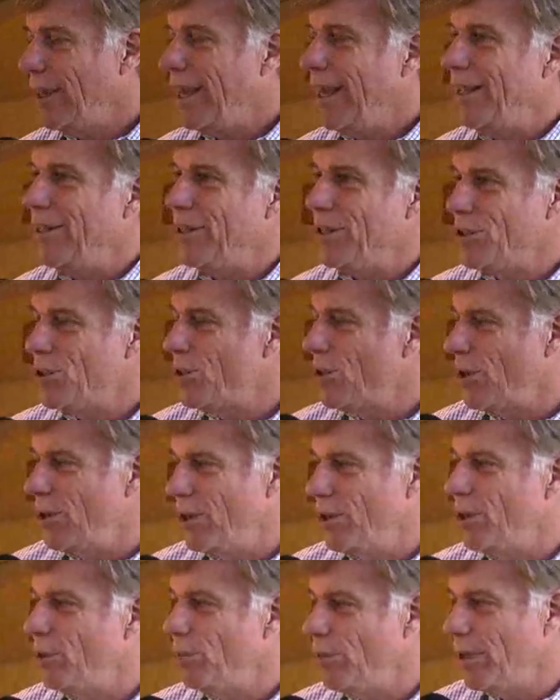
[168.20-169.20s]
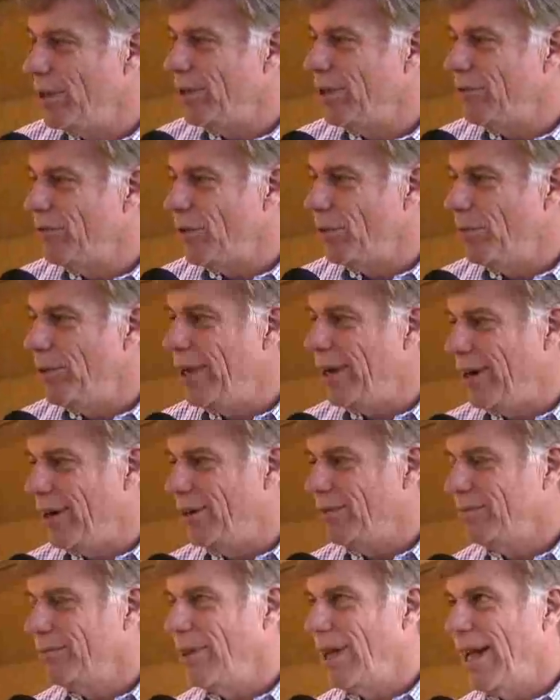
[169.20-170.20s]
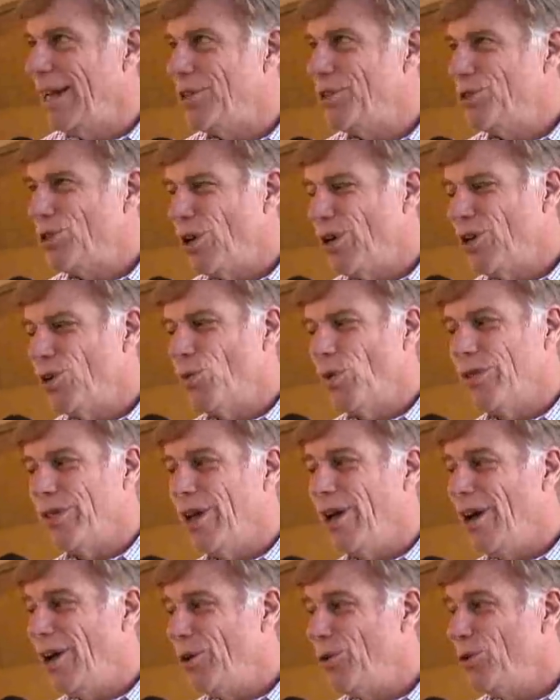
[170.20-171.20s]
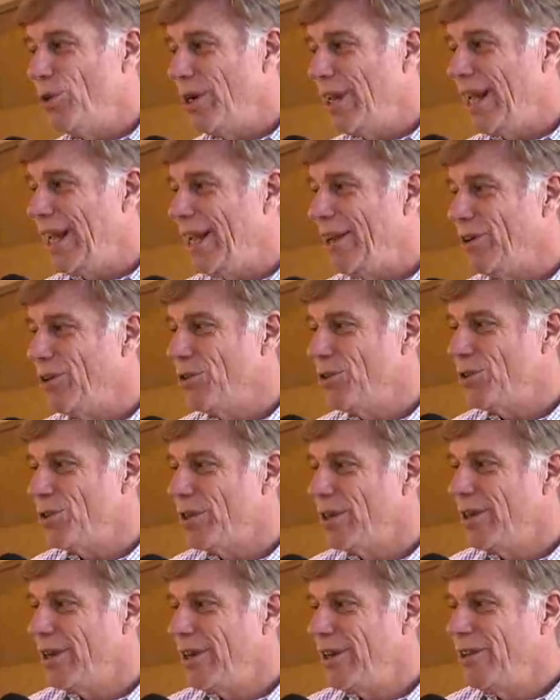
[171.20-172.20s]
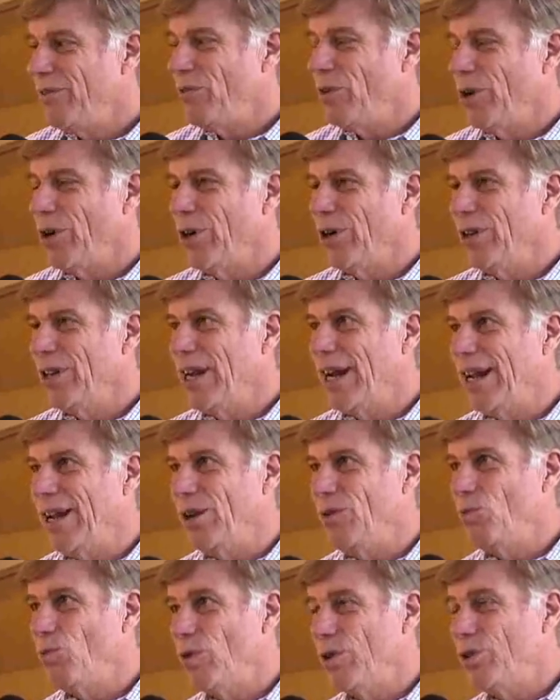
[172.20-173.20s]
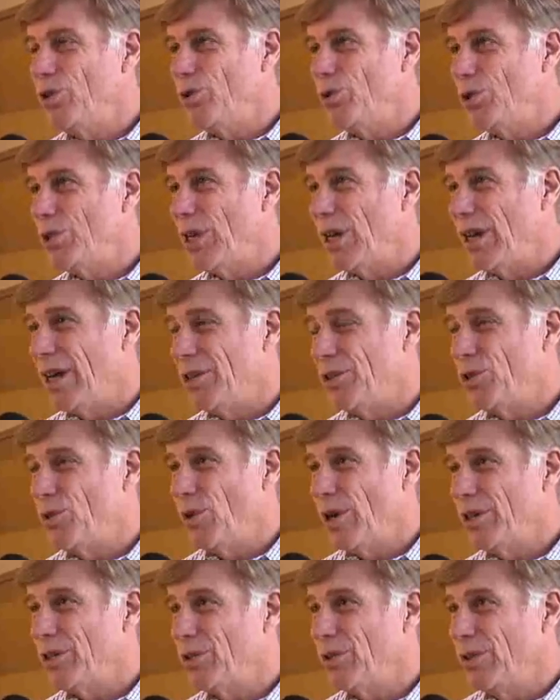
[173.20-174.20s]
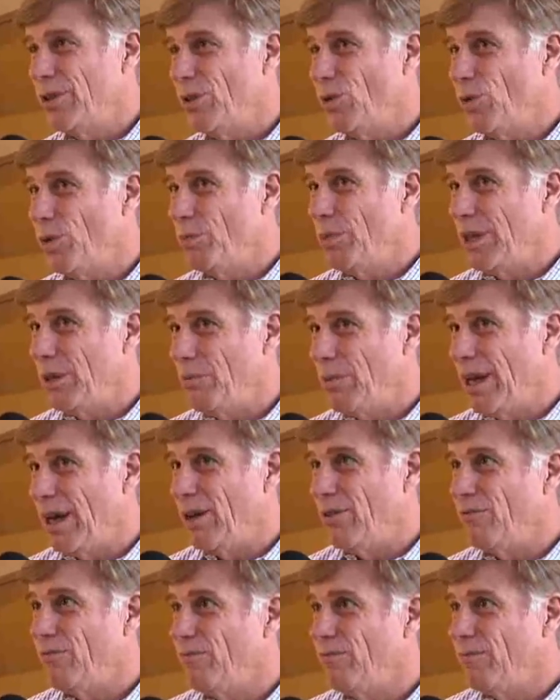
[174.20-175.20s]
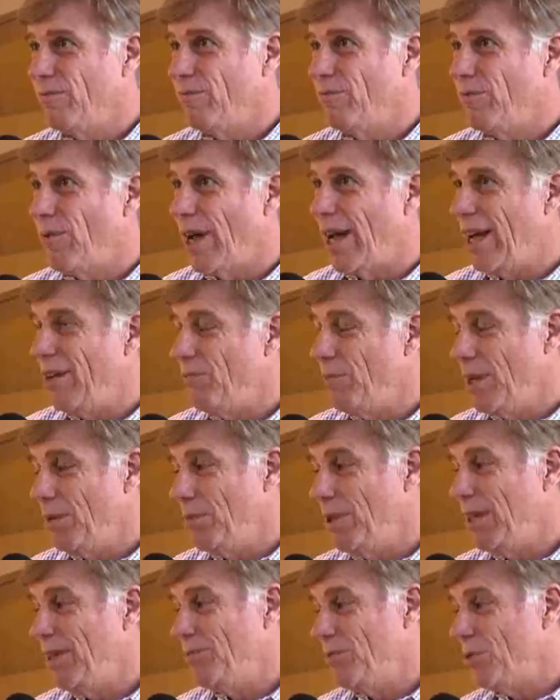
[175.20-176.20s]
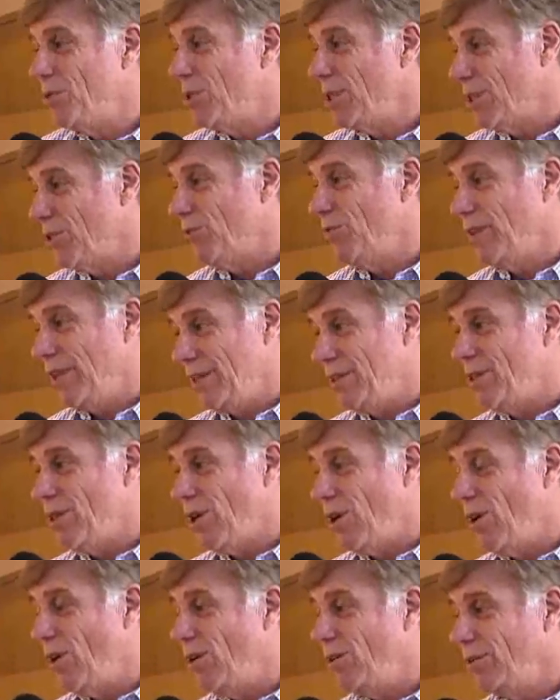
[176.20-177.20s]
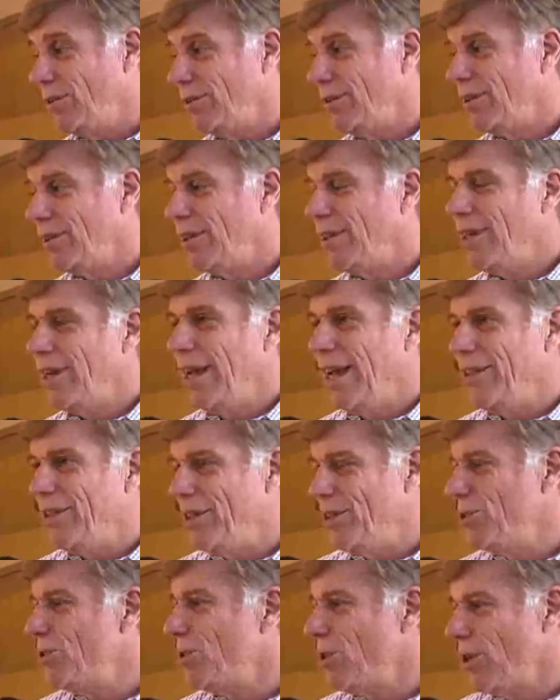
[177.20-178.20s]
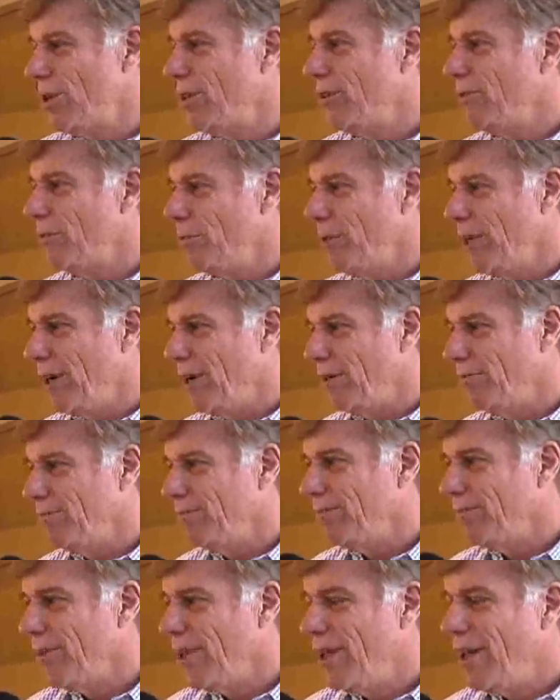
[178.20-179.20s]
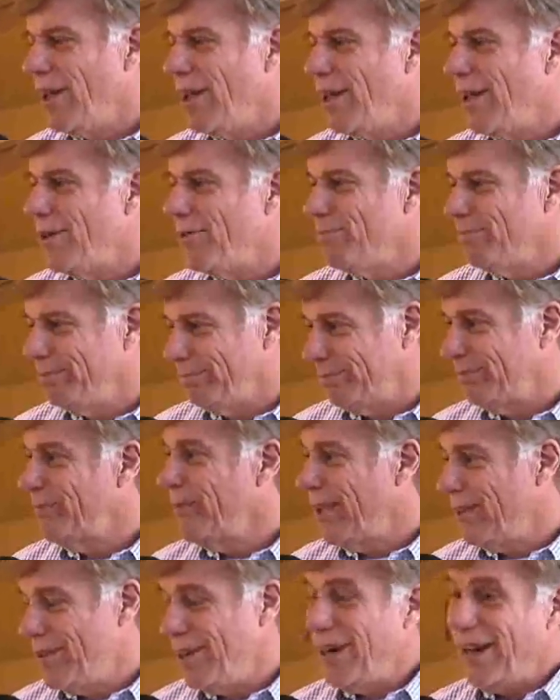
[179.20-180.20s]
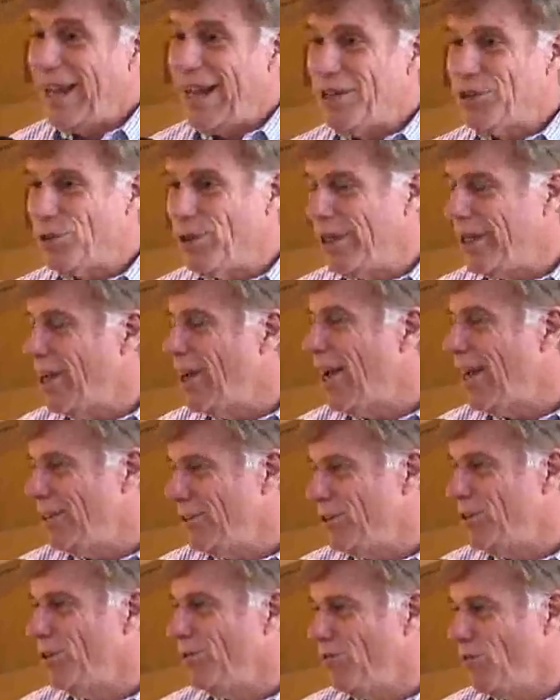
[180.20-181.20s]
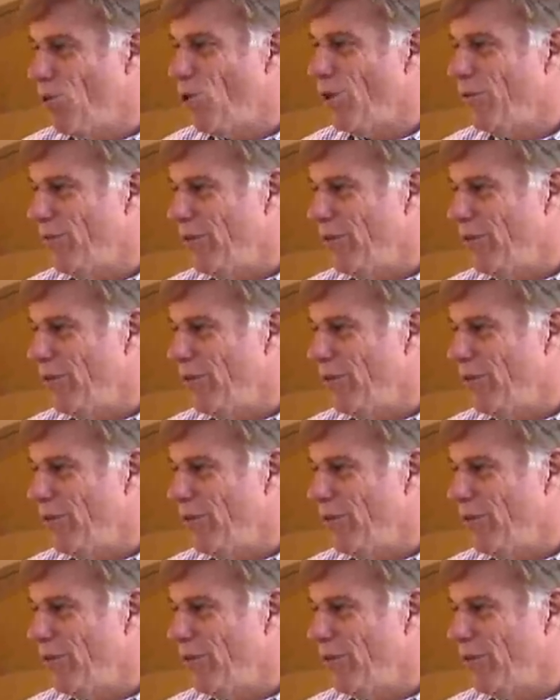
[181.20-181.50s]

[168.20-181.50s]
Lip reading: and then started to build it from there. I started with 100 hangers, figuring I would do a structure that would be about 5, maybe even 6 feet tall, and then started from there. And then I actually got to 4